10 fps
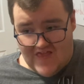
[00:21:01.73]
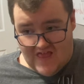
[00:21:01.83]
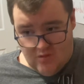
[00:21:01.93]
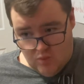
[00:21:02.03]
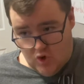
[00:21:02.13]

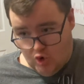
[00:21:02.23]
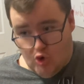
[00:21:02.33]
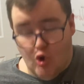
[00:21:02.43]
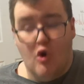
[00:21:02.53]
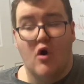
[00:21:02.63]
this one
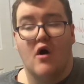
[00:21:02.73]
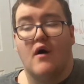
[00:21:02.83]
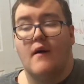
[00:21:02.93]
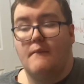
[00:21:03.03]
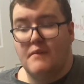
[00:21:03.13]
girl,
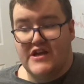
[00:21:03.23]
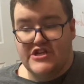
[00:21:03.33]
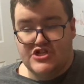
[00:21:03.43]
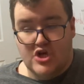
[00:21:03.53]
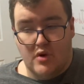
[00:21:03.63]
but
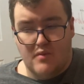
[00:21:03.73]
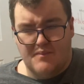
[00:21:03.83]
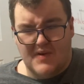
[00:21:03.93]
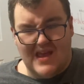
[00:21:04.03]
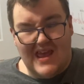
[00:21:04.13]
he chose,
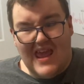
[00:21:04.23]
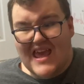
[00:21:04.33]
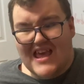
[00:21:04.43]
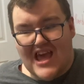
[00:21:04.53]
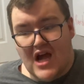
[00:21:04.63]
but
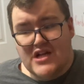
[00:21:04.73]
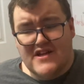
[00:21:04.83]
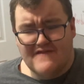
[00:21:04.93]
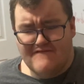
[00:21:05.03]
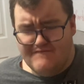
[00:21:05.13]
he kind
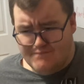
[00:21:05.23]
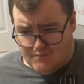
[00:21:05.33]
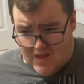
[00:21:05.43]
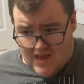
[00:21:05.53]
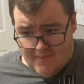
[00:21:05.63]
of
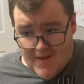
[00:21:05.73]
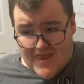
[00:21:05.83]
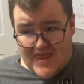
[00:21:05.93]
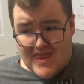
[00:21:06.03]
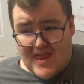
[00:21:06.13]

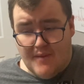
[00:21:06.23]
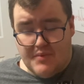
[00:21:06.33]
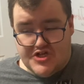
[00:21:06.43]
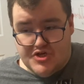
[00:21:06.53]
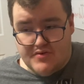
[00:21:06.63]
messes it up
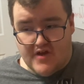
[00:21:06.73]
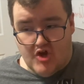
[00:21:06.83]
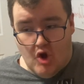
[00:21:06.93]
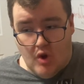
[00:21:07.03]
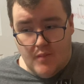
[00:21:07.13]
by choosing
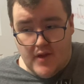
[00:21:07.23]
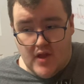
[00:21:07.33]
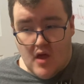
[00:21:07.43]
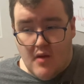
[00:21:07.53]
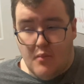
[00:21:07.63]
Carmen,
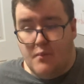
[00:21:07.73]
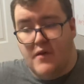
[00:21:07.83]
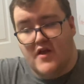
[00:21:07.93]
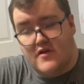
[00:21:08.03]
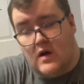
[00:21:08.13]

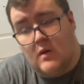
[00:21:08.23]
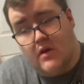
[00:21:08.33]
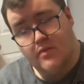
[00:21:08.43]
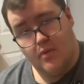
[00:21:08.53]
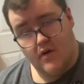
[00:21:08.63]
because
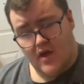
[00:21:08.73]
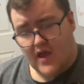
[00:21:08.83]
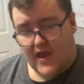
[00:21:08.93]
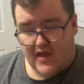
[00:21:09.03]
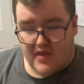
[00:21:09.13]
Carmen's boy,
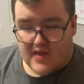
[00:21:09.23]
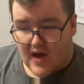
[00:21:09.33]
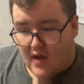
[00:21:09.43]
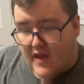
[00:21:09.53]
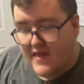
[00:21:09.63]
he
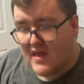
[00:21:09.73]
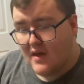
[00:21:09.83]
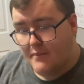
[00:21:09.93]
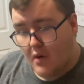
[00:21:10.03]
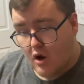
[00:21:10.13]
discover, he's in
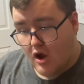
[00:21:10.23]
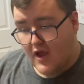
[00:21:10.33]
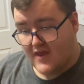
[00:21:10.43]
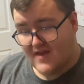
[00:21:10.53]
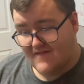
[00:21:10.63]
a bar, and
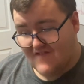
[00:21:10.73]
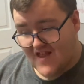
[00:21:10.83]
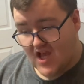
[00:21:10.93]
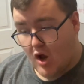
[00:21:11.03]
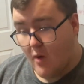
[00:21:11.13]
he discovers
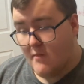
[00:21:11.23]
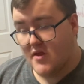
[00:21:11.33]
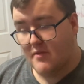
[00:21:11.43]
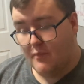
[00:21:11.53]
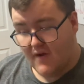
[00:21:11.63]
that
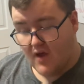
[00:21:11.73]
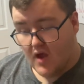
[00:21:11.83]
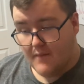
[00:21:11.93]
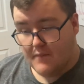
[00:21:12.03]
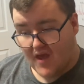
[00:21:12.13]
Carmen's boy,
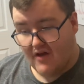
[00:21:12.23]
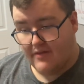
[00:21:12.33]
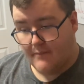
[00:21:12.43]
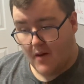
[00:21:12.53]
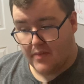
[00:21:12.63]
Miguel's
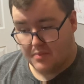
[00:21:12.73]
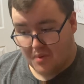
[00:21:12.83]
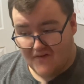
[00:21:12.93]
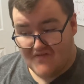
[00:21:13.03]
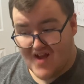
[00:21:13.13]
mom's
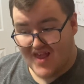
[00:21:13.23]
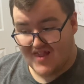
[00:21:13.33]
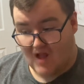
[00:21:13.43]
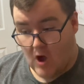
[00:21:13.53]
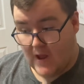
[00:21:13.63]
boyfriend, is
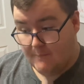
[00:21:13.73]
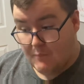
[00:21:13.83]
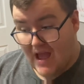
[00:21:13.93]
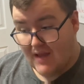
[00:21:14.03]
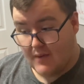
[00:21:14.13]
talking
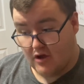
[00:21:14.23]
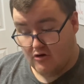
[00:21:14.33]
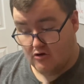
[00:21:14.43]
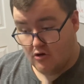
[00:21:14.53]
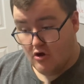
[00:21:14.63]
bad about
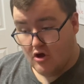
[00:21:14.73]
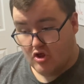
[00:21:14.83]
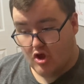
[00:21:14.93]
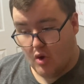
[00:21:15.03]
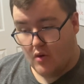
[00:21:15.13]
her.
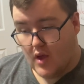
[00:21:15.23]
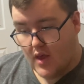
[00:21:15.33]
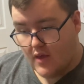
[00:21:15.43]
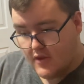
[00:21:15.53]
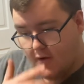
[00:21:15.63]
So,
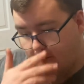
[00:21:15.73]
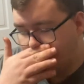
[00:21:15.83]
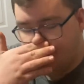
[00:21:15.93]
so,